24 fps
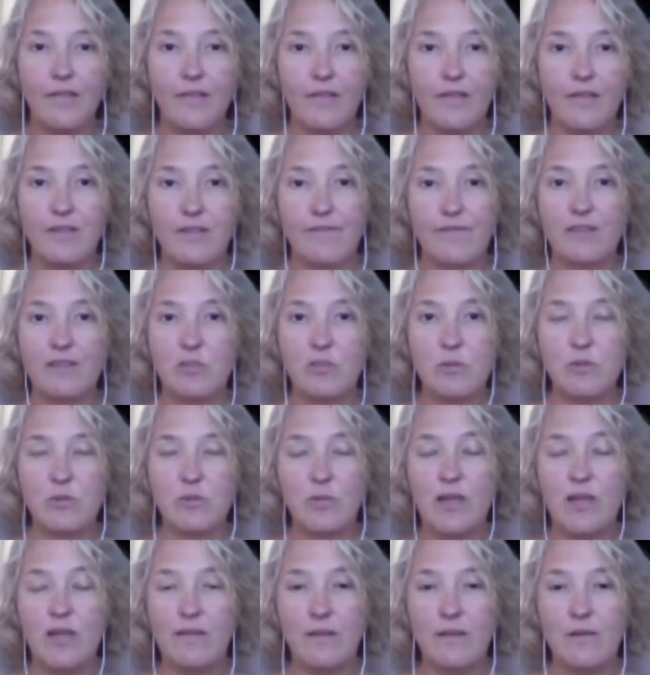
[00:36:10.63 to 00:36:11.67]
the difference
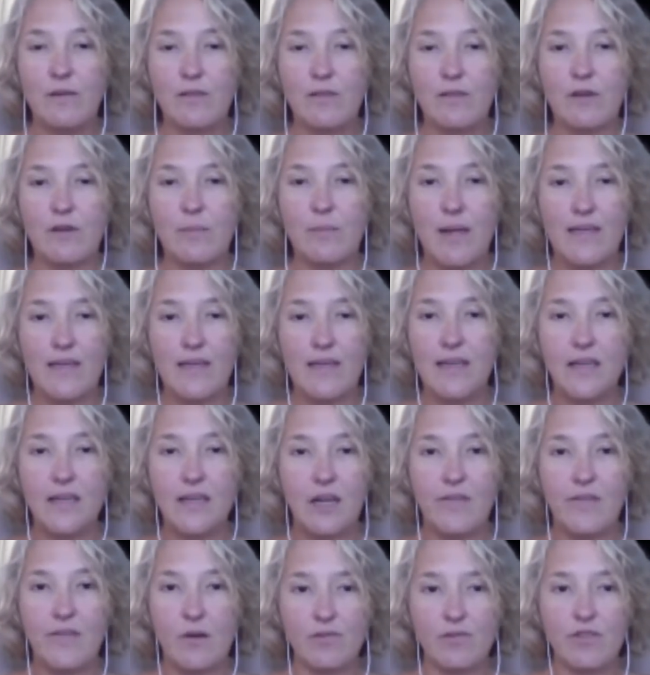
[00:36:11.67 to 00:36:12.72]
between those that are making
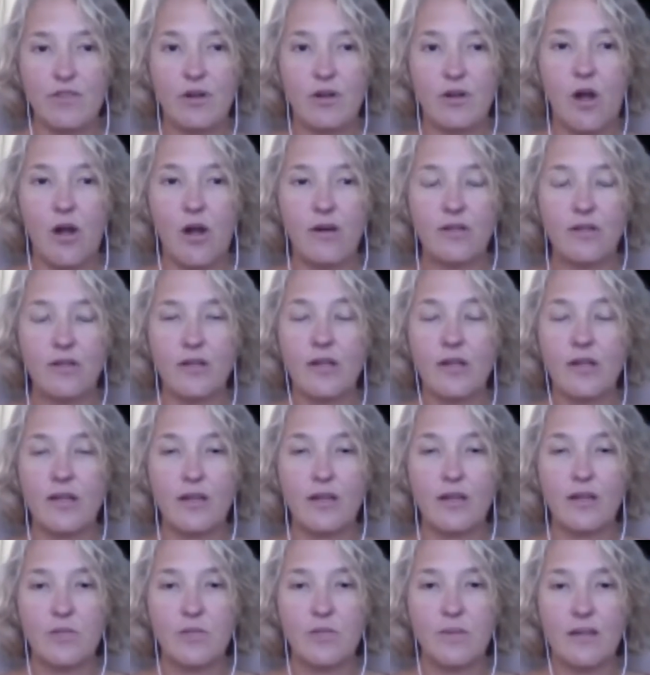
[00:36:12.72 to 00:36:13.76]
it and those that aren't
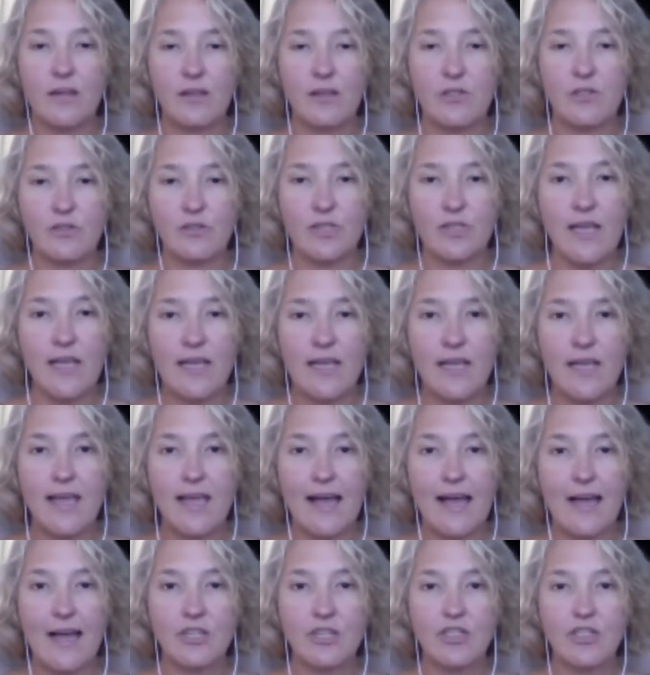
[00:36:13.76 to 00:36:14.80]
is because you're taking
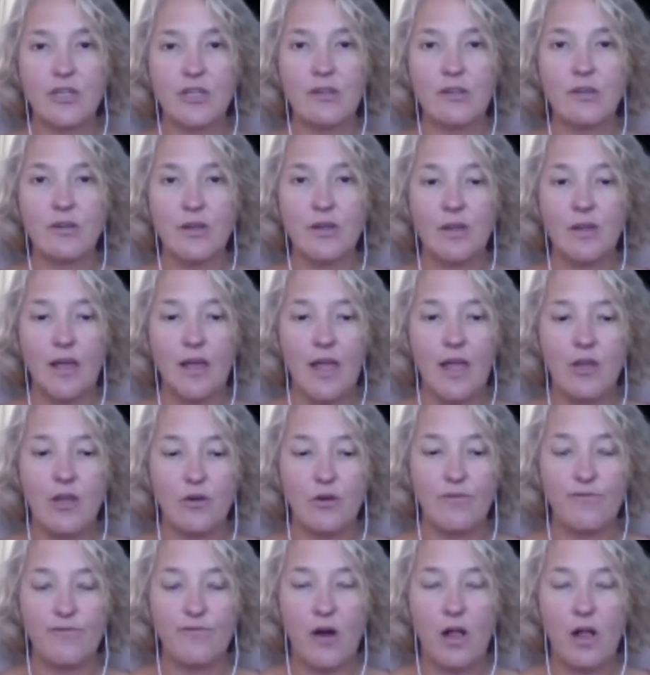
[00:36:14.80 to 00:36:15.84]
action and
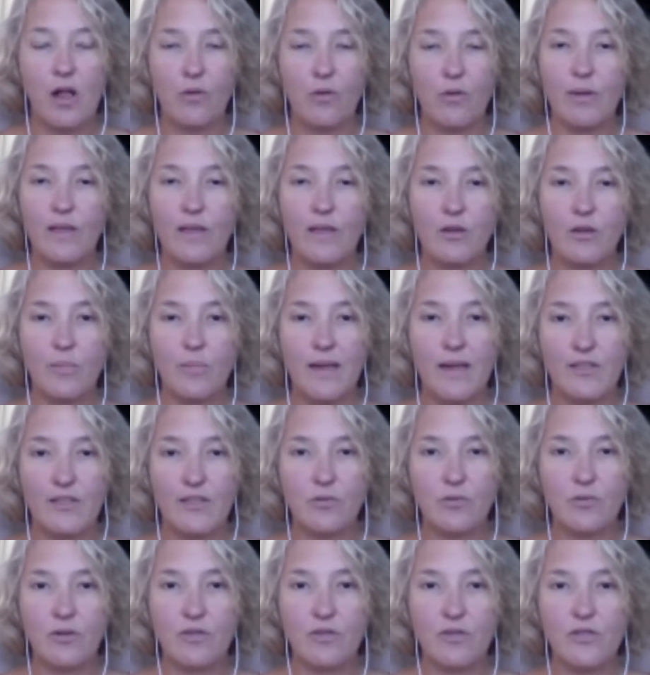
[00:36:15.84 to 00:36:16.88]
you're following your
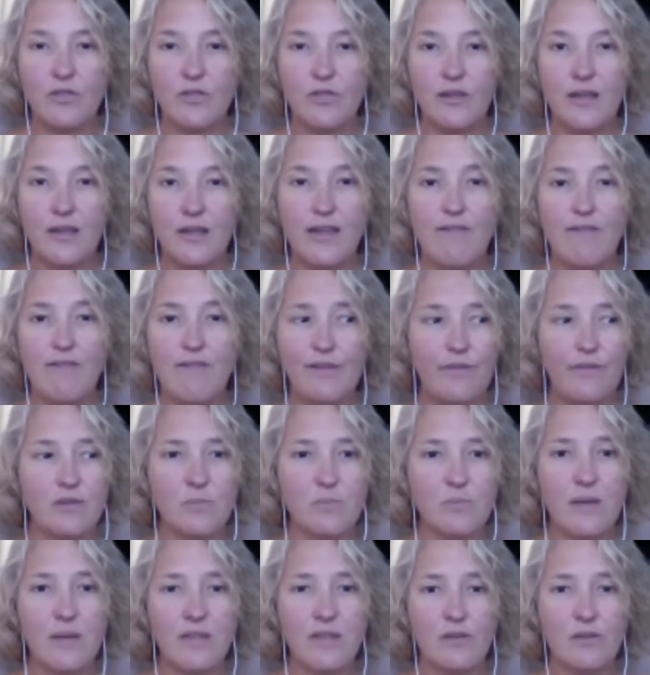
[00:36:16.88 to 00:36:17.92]
mentors. And even if
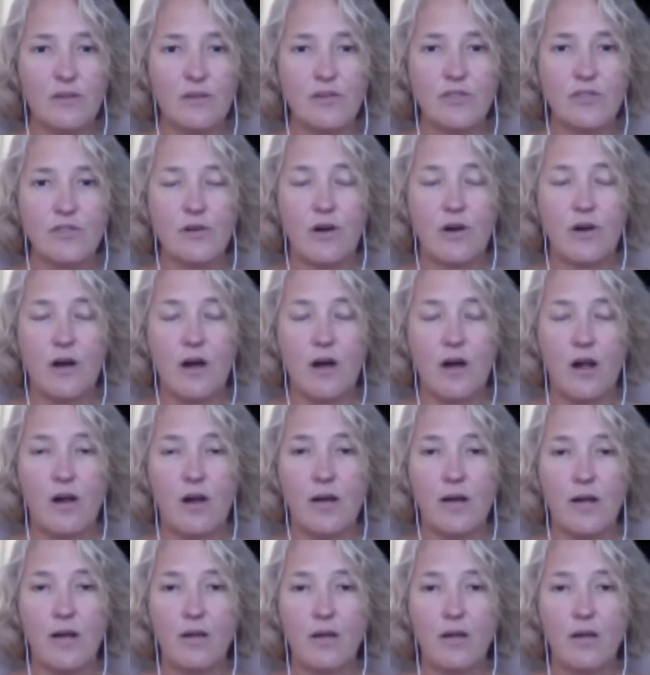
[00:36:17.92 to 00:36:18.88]
those mentors are